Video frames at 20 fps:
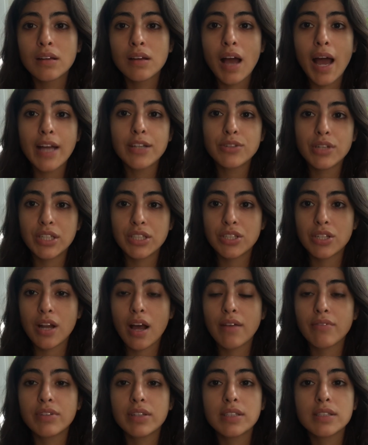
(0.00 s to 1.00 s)
hydration,
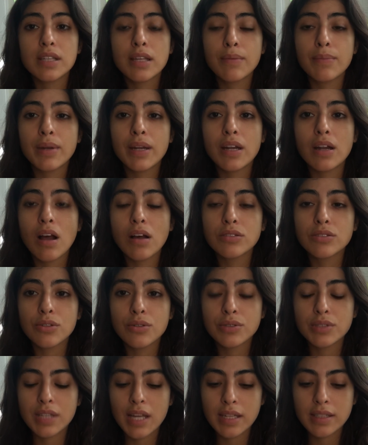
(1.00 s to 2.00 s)
obviously, but it
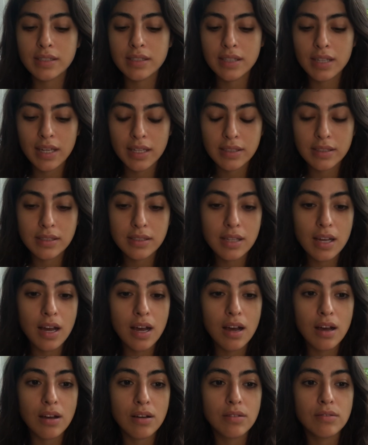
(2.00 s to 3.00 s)
also says it's
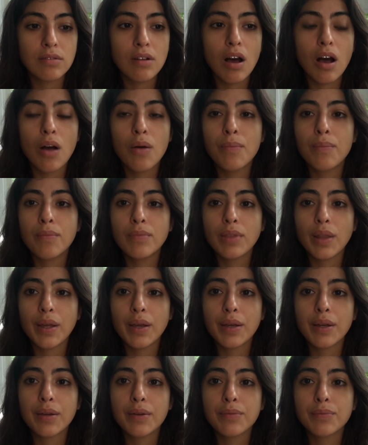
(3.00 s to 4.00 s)

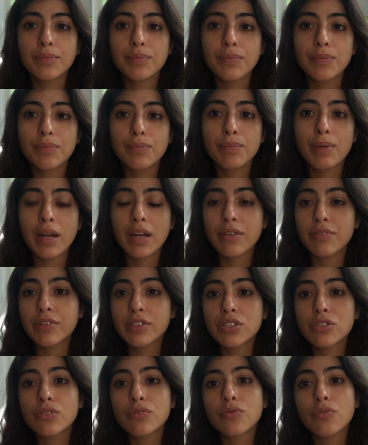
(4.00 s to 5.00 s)
like
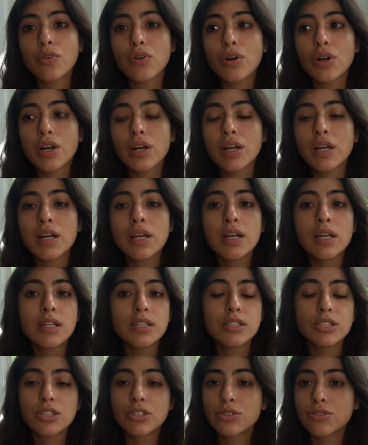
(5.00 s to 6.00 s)
beneficial for
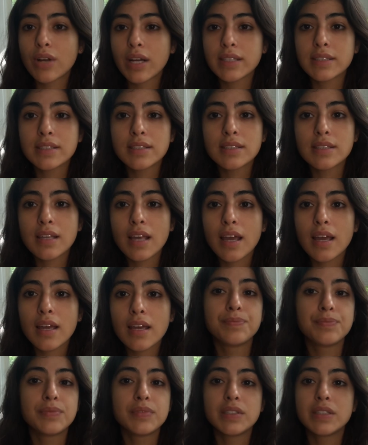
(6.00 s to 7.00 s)
stressed
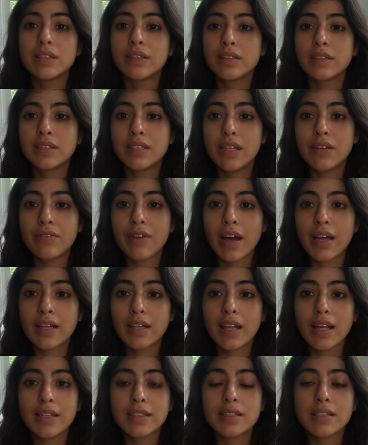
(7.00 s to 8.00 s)
skin,
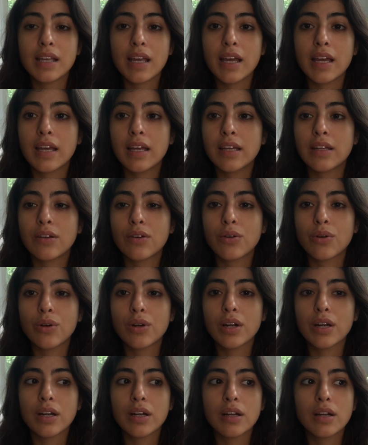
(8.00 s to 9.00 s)
devitalized skin,
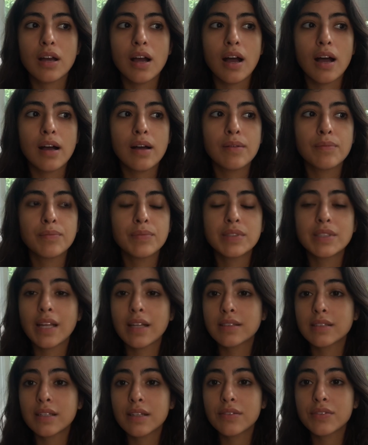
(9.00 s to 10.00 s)
or
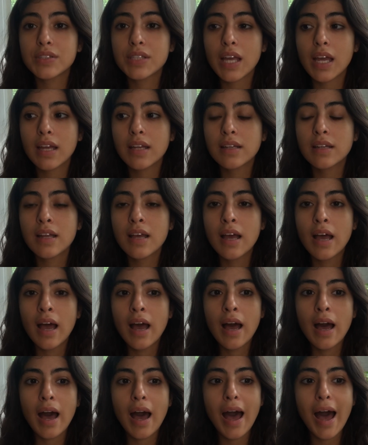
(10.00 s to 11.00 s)
sensitive skin.
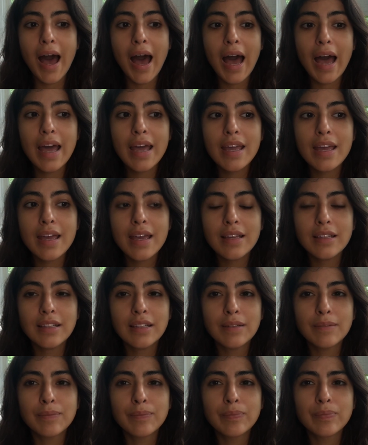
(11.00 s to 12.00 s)
I
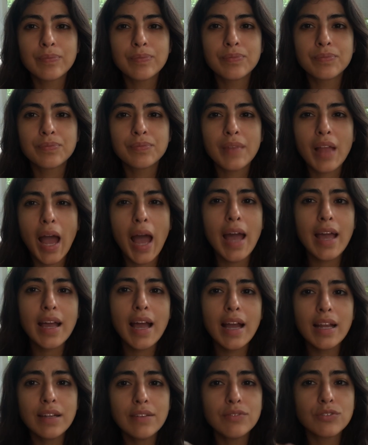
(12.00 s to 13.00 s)

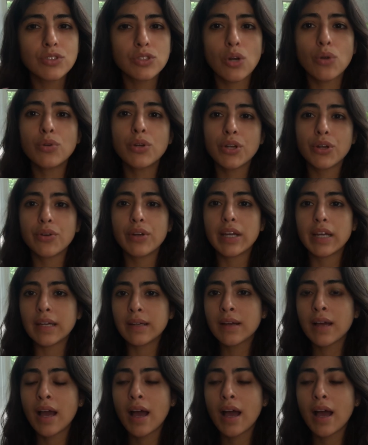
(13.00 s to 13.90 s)
kind of don't agree.